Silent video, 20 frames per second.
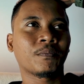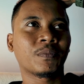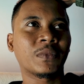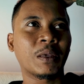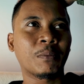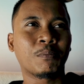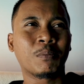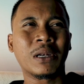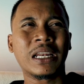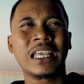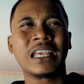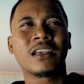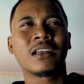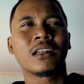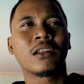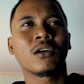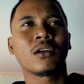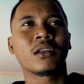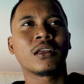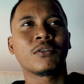they play a
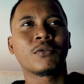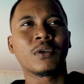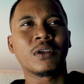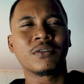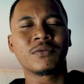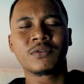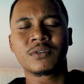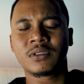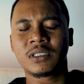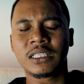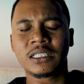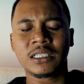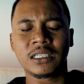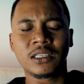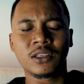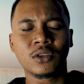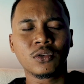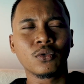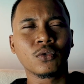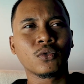lot. If
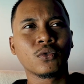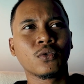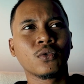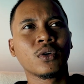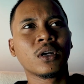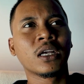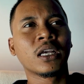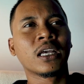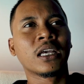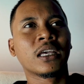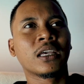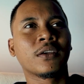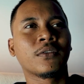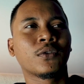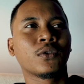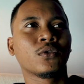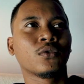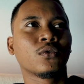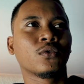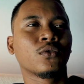season 2, if
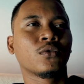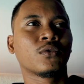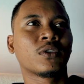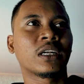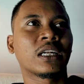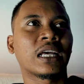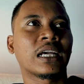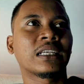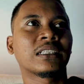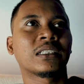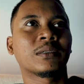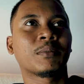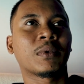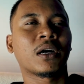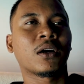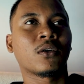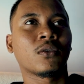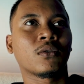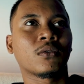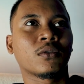you realize
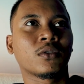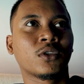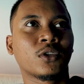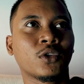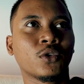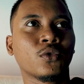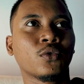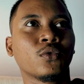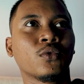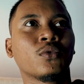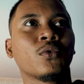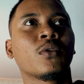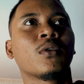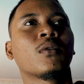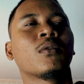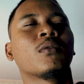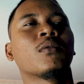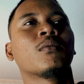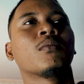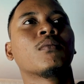about You,
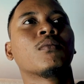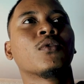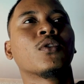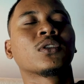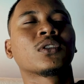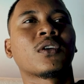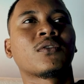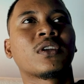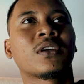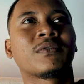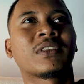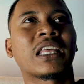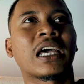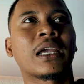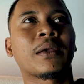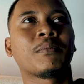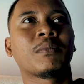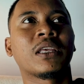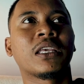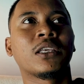most of the
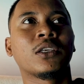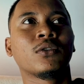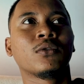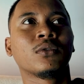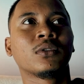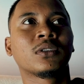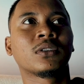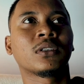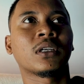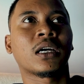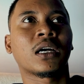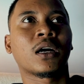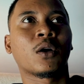time they use